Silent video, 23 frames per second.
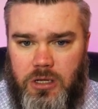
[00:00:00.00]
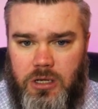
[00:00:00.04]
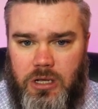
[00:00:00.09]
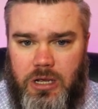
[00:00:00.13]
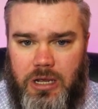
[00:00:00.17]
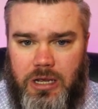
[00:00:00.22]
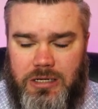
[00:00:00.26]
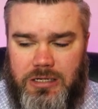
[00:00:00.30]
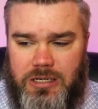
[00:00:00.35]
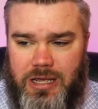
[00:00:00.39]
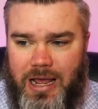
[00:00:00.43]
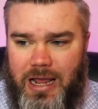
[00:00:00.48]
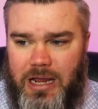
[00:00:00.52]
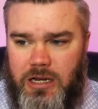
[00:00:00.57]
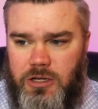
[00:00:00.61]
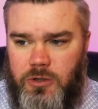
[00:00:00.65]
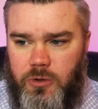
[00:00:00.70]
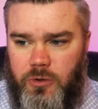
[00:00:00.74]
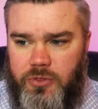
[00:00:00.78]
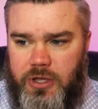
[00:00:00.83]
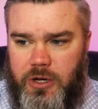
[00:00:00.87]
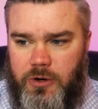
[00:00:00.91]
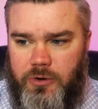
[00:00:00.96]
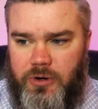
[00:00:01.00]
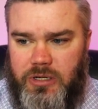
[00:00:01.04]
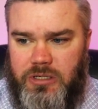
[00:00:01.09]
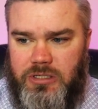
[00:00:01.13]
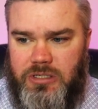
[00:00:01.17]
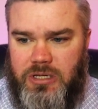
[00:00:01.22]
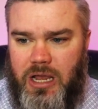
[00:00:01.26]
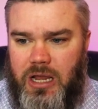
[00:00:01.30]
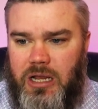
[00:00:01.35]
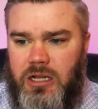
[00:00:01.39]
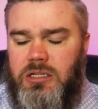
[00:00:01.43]
In title theory
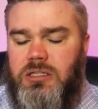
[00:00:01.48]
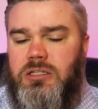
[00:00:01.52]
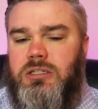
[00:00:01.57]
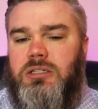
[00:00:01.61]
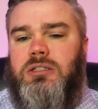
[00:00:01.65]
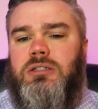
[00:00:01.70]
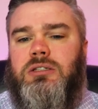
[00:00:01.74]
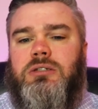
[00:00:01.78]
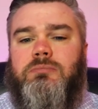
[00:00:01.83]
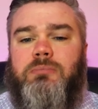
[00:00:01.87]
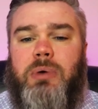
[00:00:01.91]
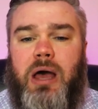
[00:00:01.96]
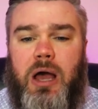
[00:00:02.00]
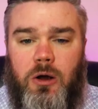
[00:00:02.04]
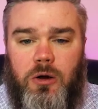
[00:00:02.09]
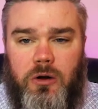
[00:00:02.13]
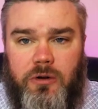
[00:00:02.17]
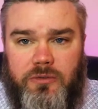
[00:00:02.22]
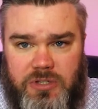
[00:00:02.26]
states, power of